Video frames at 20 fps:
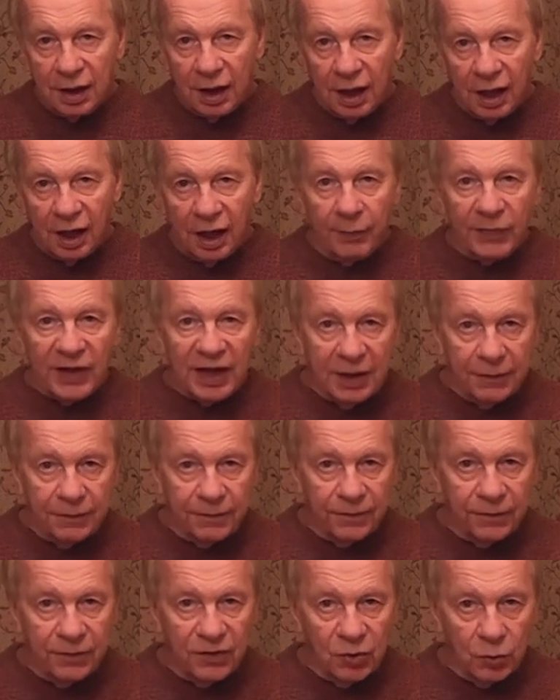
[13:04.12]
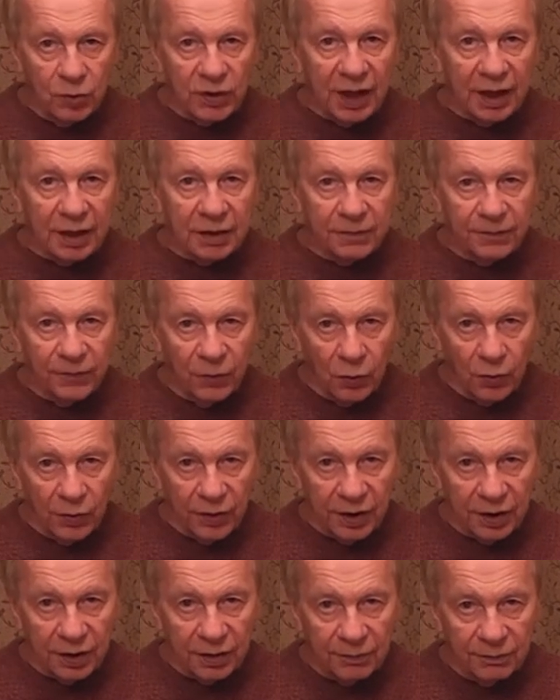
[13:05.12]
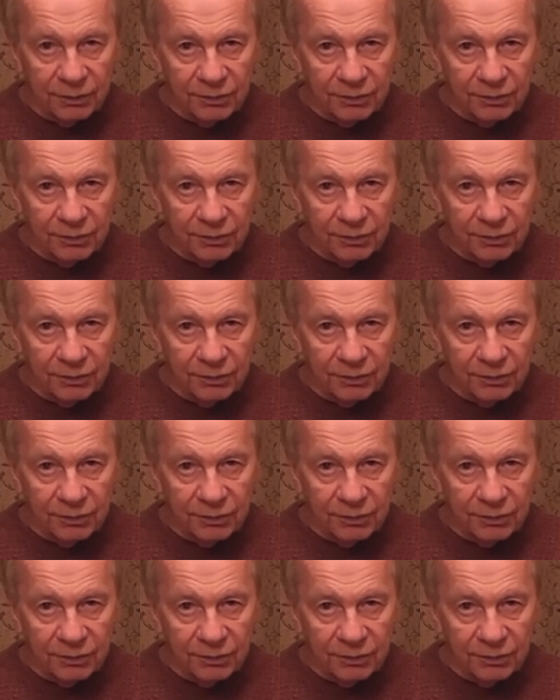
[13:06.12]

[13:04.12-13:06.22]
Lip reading: if you can afford it.